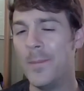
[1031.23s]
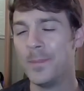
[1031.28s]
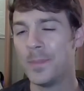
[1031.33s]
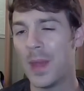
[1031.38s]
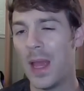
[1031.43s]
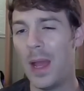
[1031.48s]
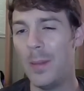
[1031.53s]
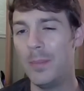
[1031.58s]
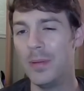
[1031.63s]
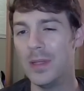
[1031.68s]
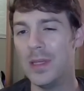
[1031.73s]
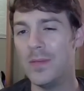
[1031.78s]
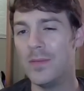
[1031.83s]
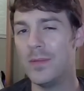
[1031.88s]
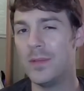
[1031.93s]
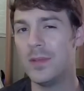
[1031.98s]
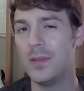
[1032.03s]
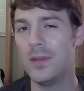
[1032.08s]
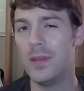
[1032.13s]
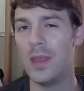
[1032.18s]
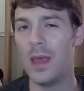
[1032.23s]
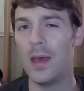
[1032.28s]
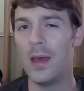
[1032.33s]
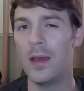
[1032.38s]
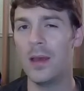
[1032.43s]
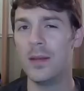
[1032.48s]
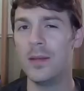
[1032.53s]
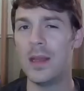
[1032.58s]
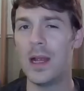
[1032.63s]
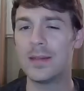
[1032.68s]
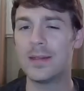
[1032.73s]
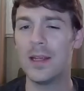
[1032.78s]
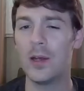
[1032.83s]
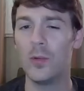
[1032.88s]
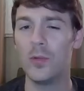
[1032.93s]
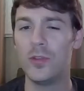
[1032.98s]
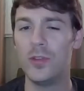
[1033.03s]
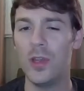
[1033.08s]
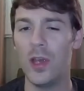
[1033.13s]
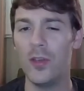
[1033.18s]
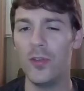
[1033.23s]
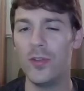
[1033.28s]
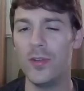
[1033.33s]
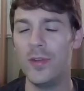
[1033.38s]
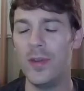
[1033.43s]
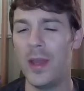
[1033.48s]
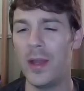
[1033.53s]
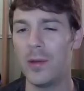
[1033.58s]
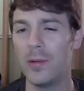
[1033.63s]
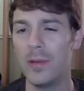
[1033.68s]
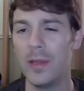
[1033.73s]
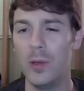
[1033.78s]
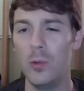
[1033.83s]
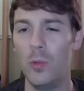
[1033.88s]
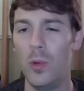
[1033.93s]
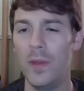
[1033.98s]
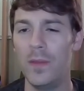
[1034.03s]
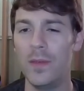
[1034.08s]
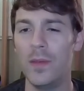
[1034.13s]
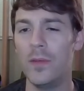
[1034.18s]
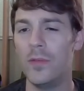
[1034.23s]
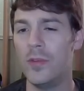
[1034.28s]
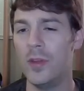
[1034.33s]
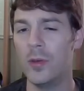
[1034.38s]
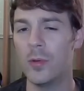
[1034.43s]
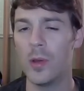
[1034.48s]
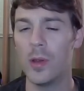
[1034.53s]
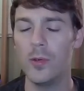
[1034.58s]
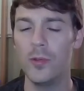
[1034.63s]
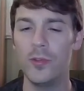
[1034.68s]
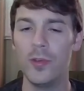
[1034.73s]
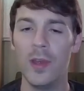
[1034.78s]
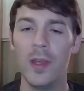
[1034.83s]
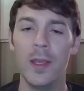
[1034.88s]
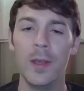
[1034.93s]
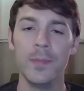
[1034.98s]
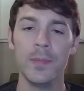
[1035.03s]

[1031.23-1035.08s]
I believe the Noctowl does narrowly win the zeros,